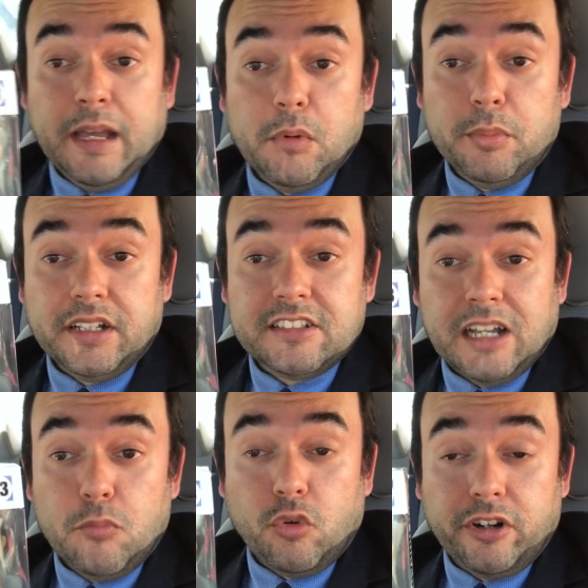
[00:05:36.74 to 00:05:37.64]
I am a big
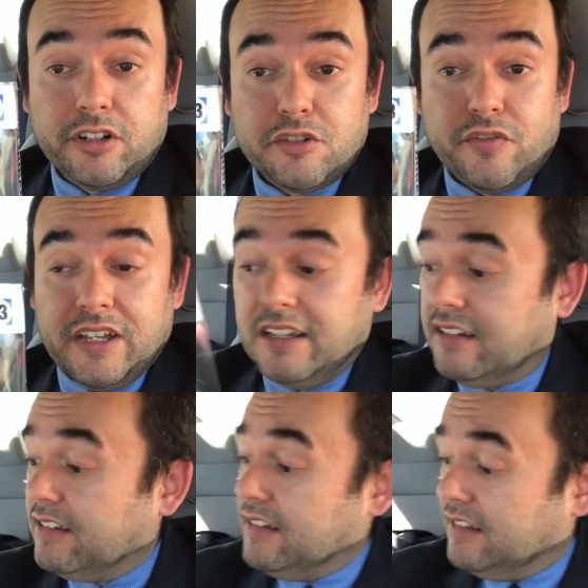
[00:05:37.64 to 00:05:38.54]
time Warriors
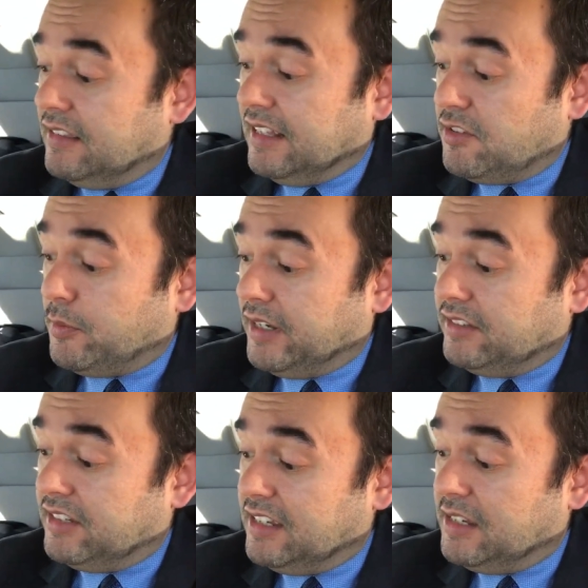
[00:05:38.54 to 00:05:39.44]
fan. That's my
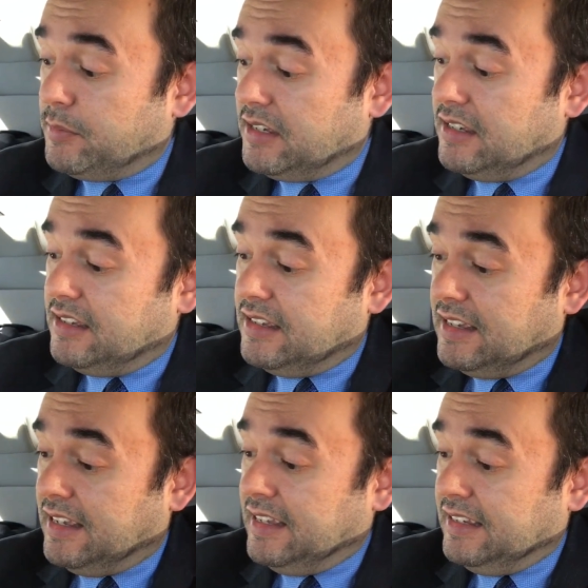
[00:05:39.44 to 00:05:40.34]
team.
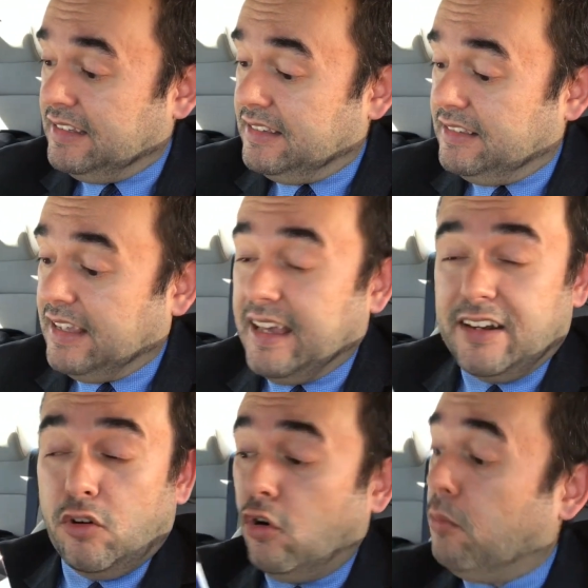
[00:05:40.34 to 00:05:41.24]
And they
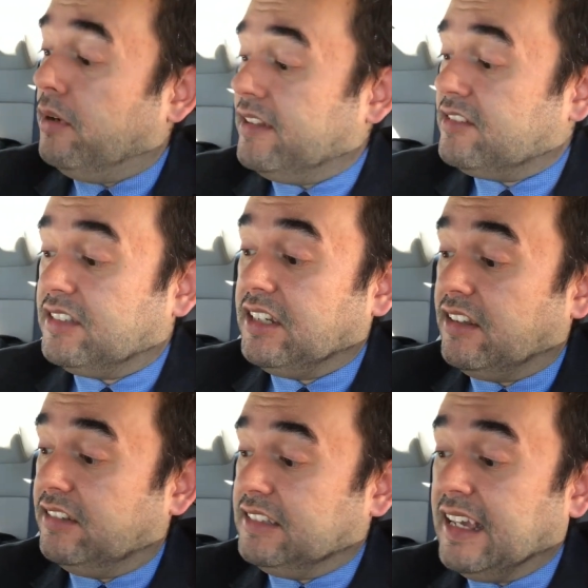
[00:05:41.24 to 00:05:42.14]
had a whole bunch the
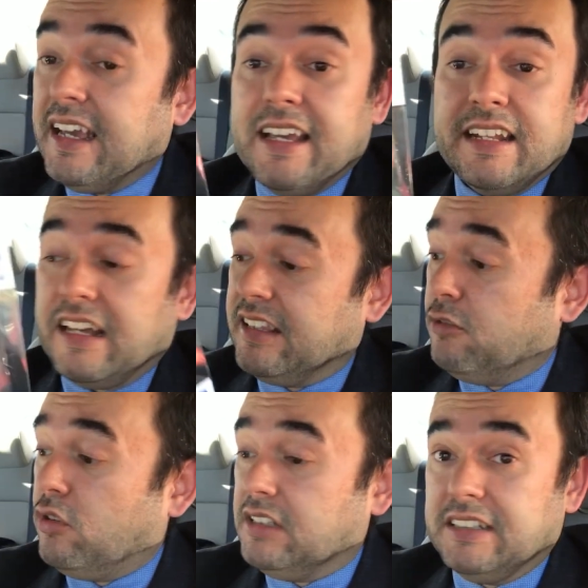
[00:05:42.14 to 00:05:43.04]
other day and now
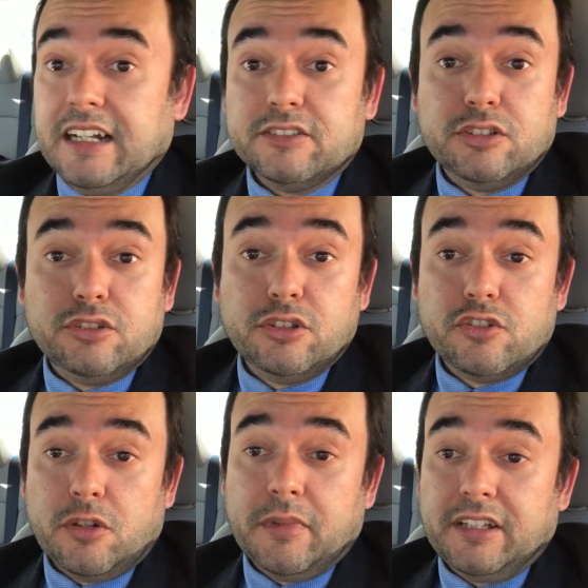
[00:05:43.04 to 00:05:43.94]
they were only down to
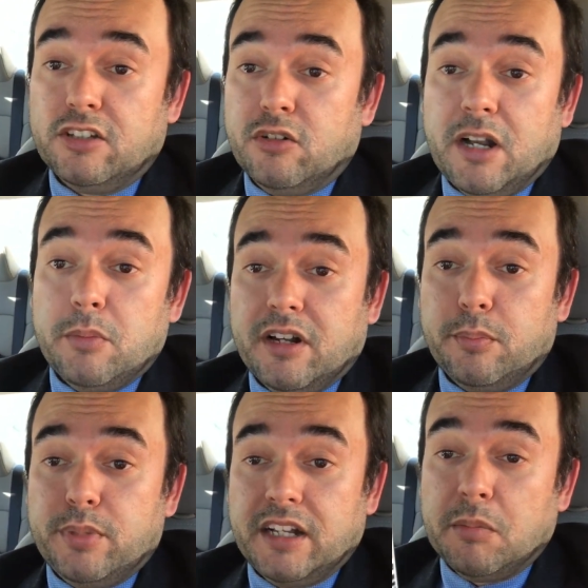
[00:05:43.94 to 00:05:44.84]
two. So I'm like, you know what? I
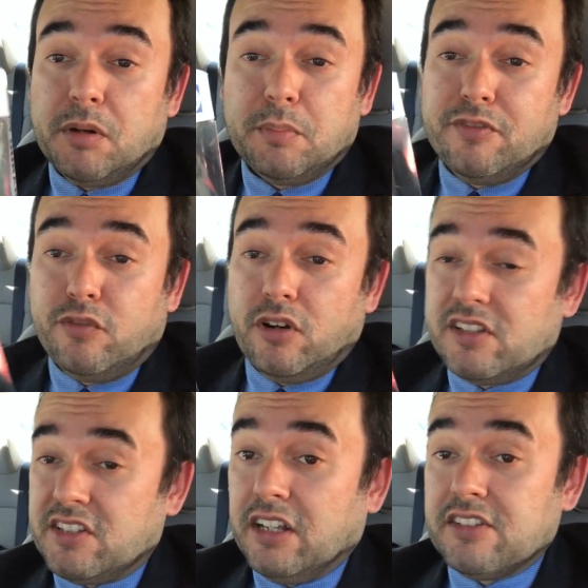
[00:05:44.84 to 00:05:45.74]
better pick him up before
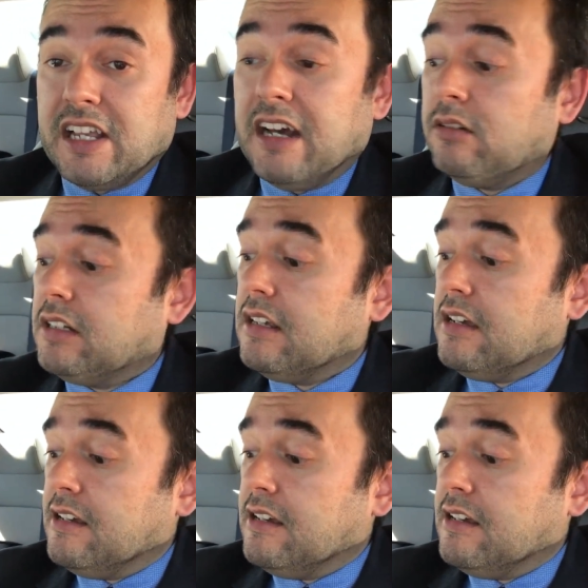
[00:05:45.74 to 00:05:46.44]
he sells out.